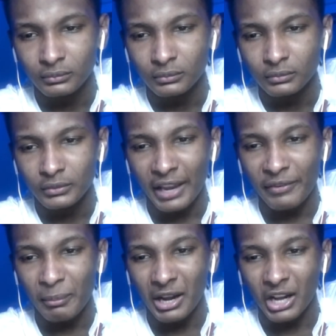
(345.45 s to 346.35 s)

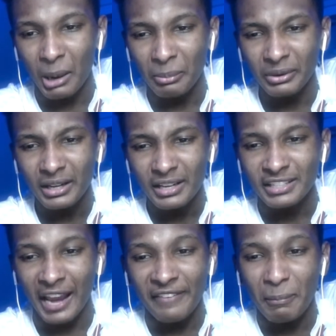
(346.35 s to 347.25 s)
David
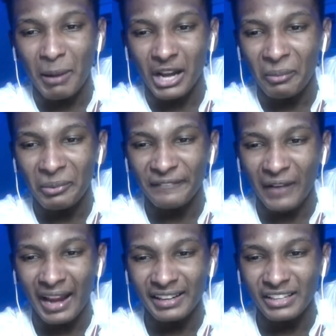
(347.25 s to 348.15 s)
Montgomery
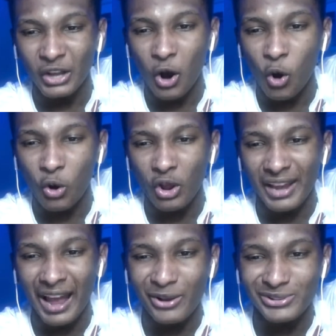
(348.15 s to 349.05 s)
finding the hole on the
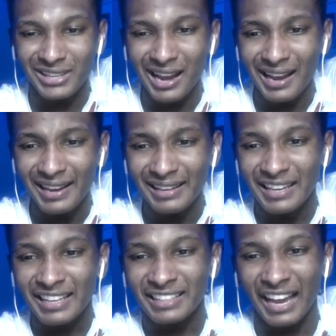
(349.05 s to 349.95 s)

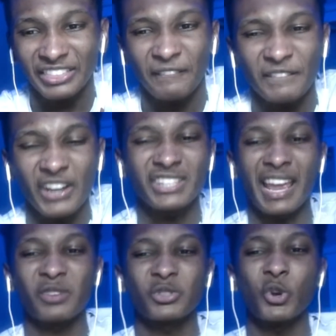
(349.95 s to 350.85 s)
outside. Got the first
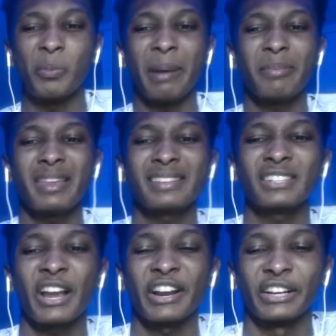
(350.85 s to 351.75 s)
down, too, baby. Yes,
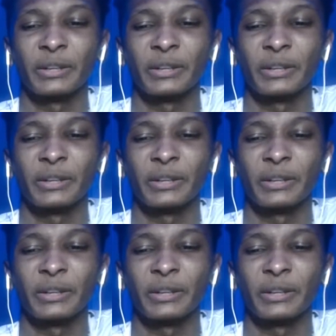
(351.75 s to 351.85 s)
sir.